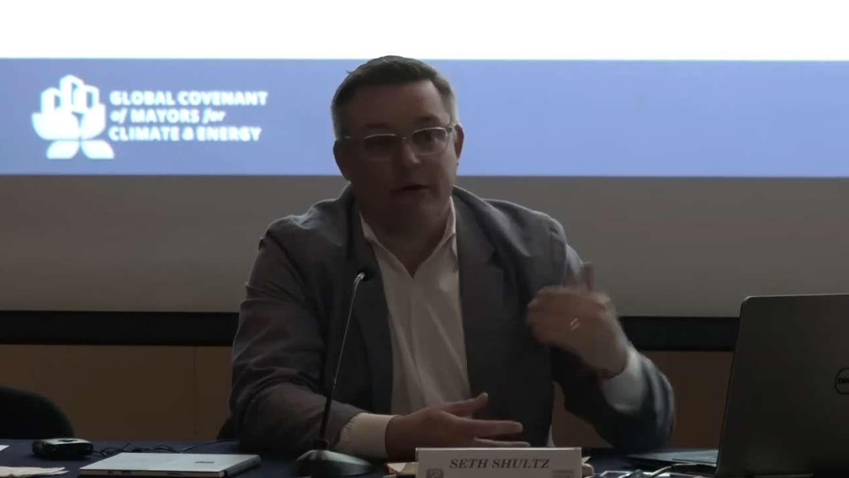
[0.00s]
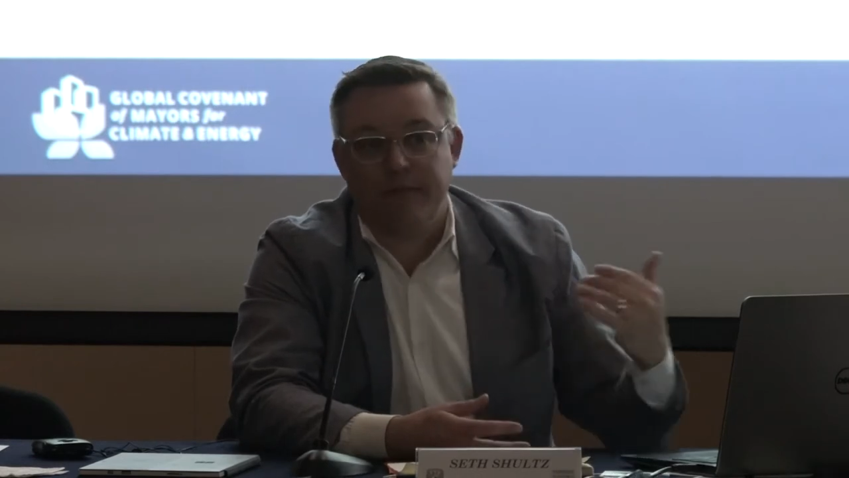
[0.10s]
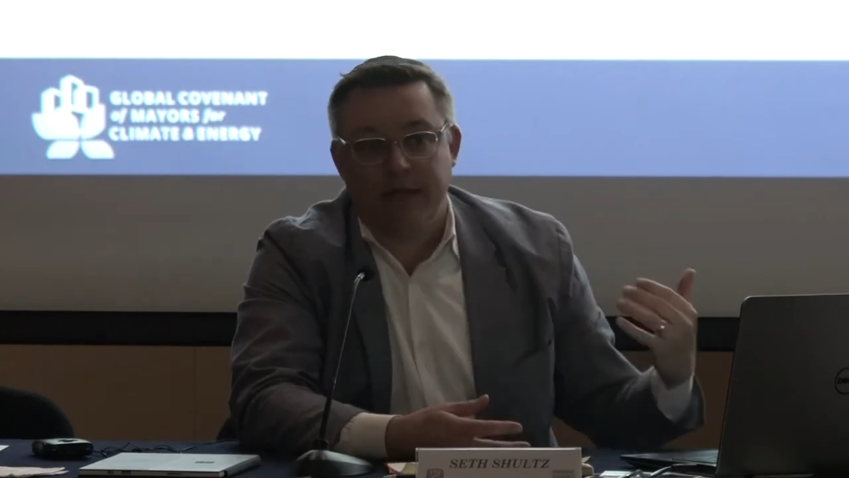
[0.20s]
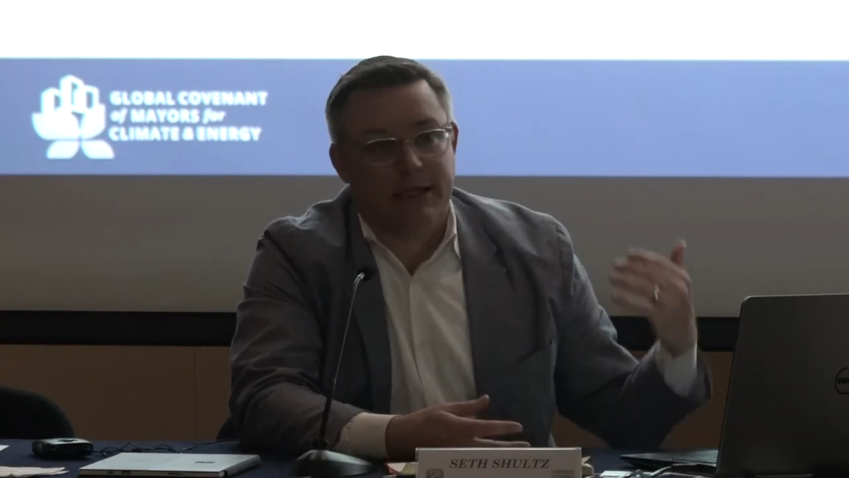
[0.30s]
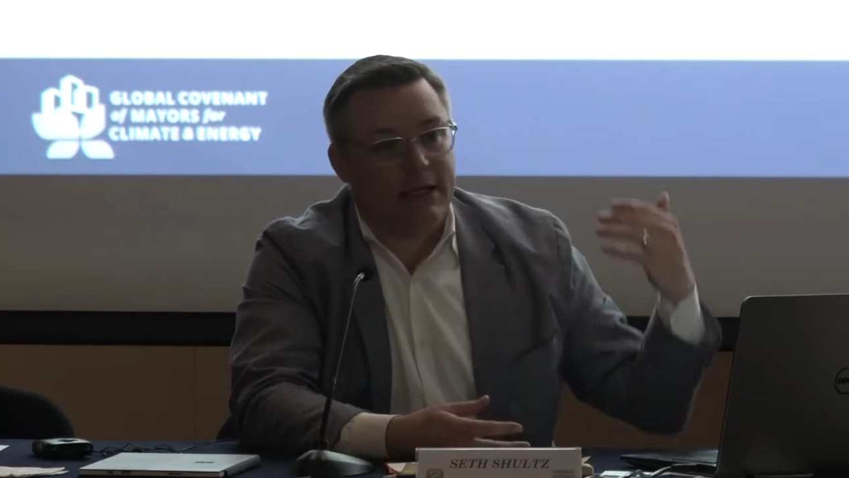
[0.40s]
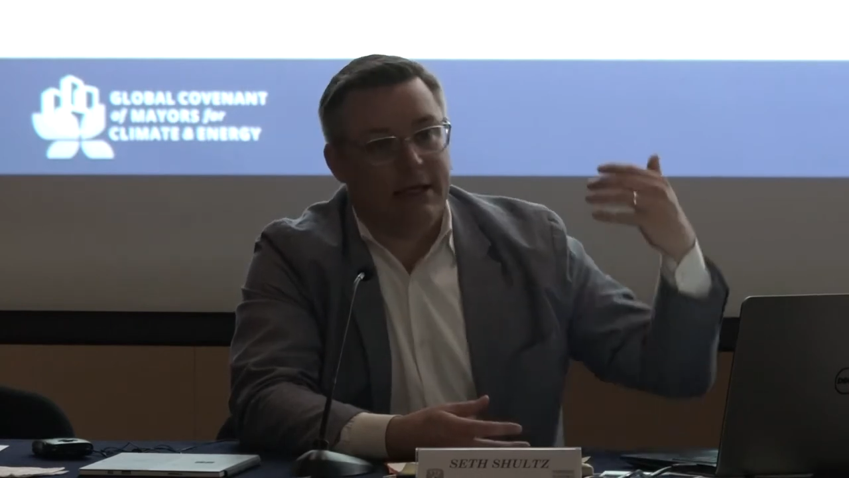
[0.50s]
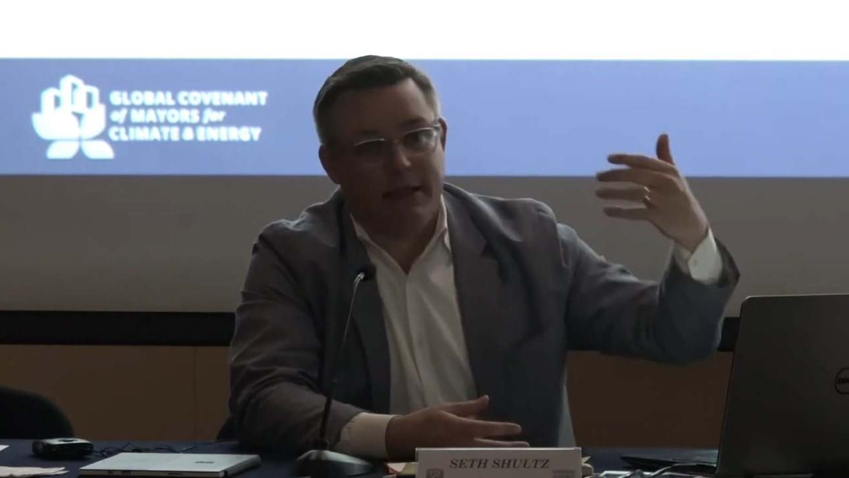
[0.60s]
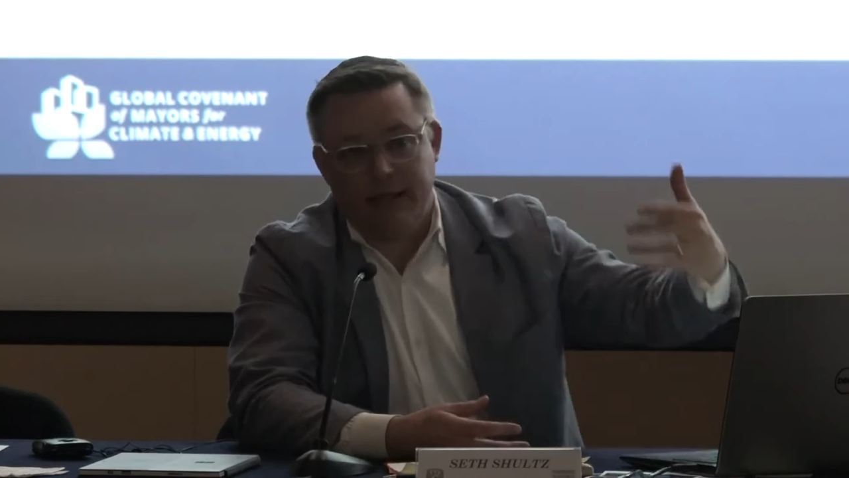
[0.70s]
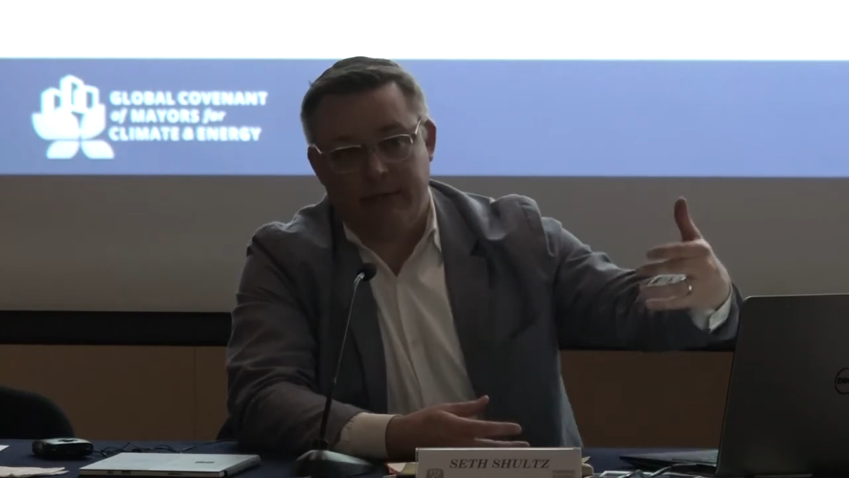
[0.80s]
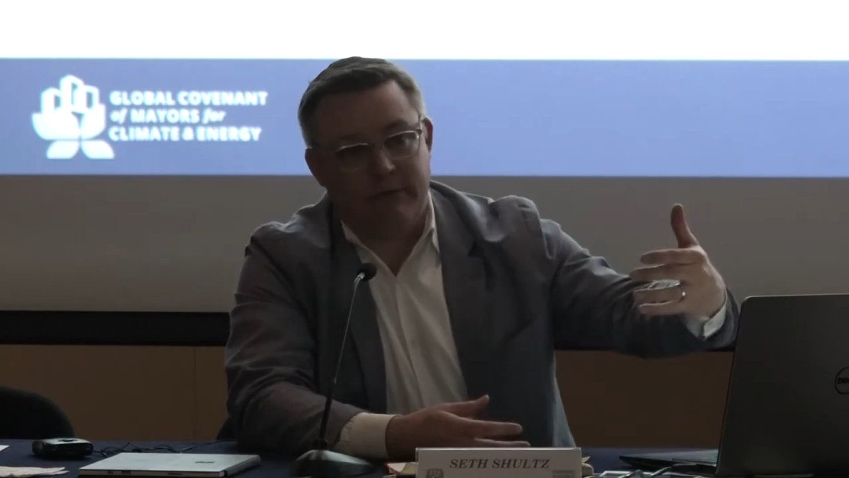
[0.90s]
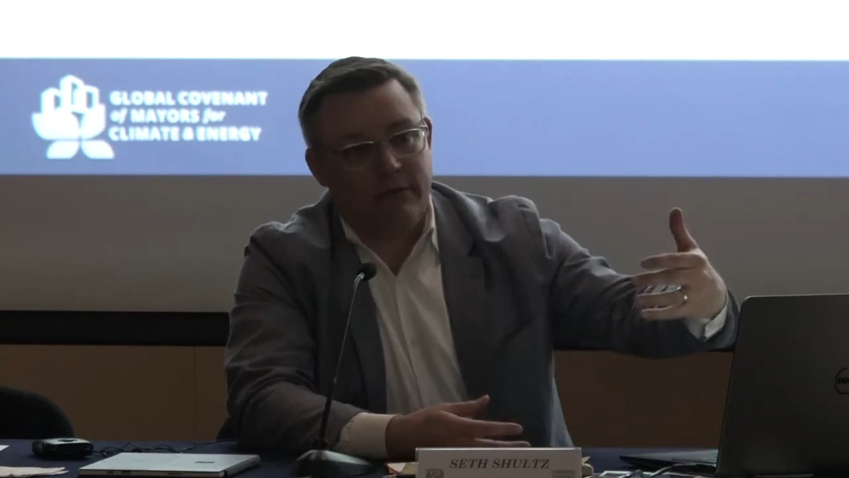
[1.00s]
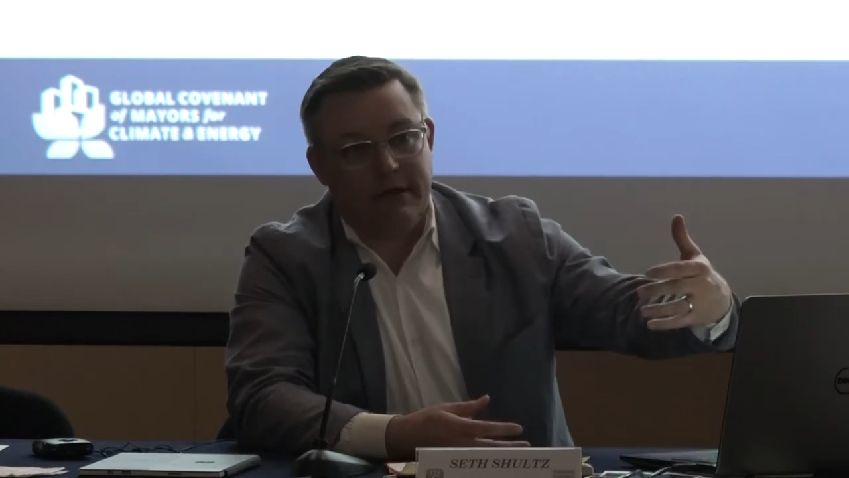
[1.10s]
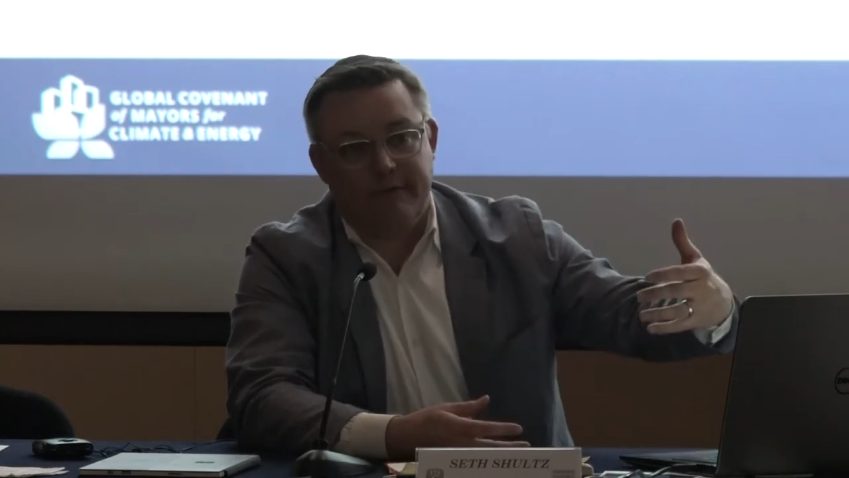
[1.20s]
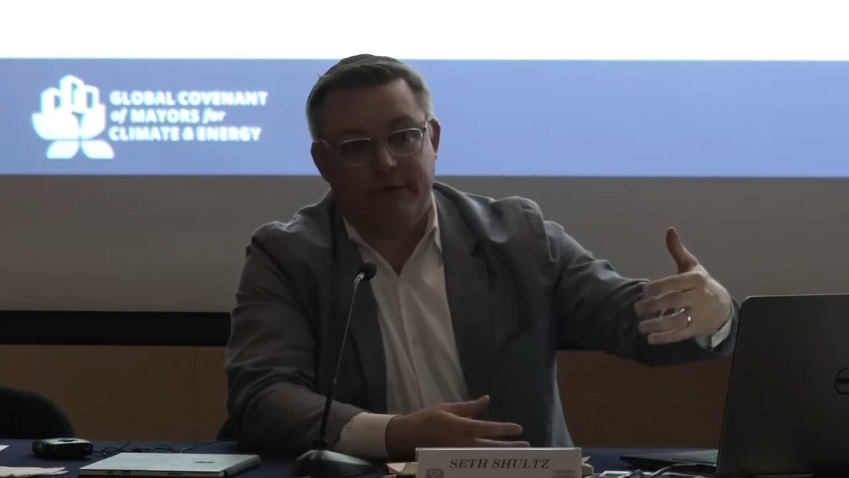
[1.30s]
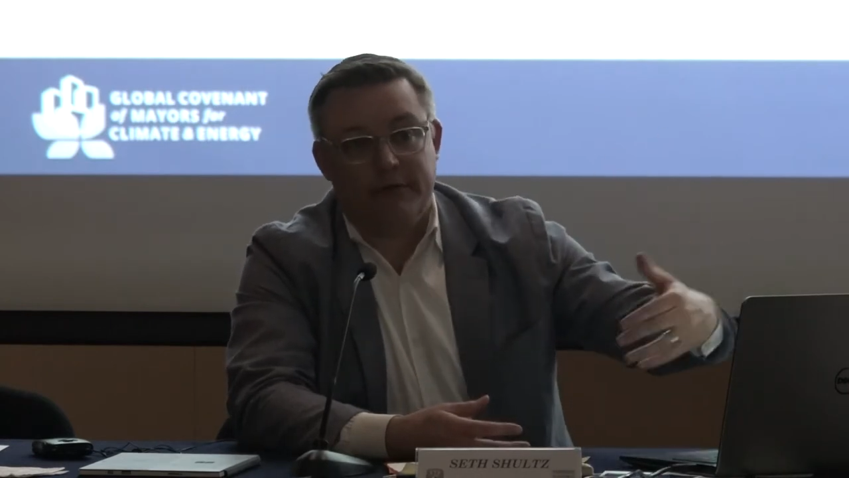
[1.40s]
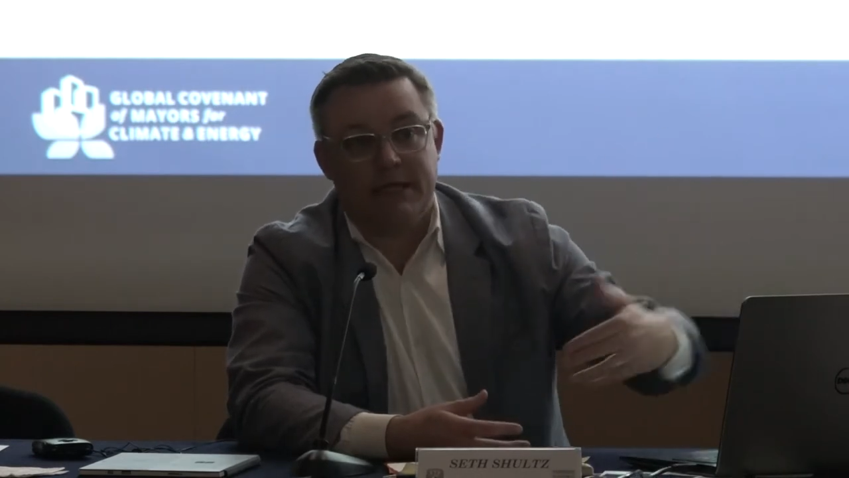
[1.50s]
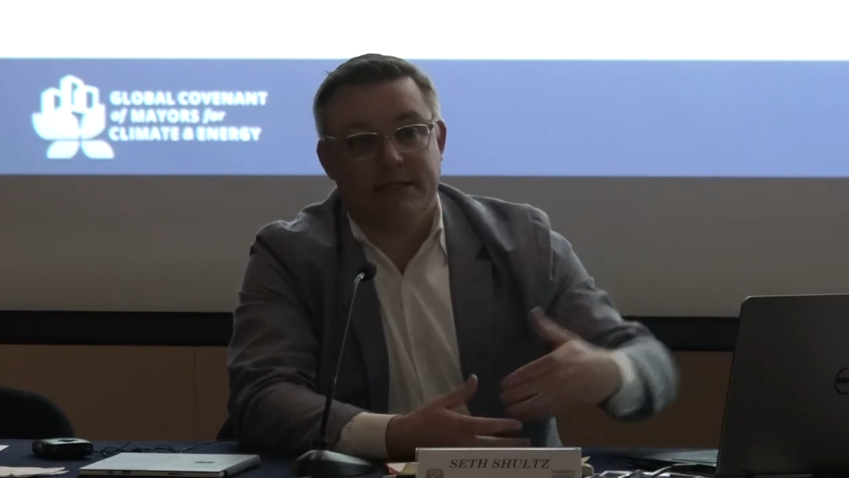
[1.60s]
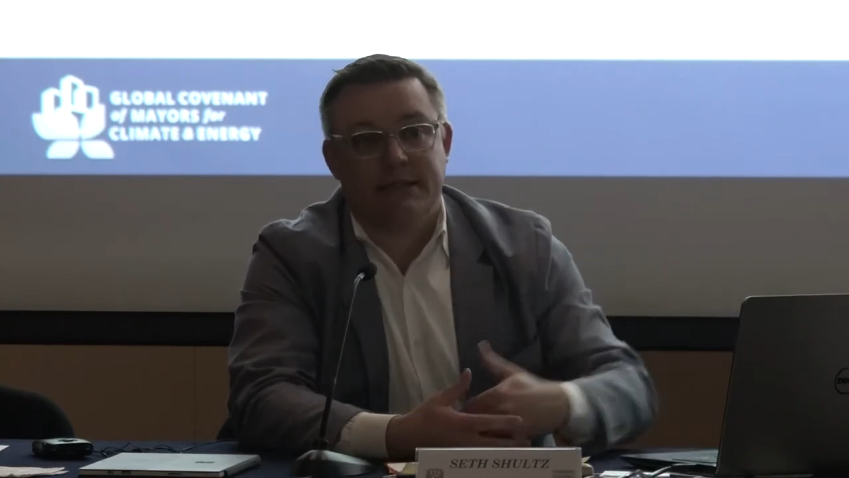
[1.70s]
but the real influence has